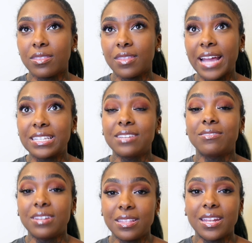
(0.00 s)

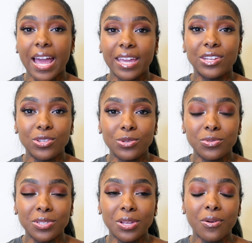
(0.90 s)
activity that I can
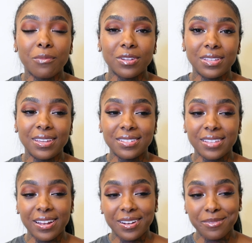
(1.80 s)
do, so I'm really
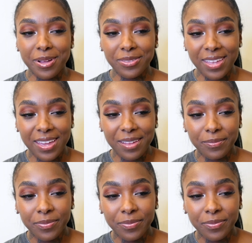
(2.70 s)
excited about that.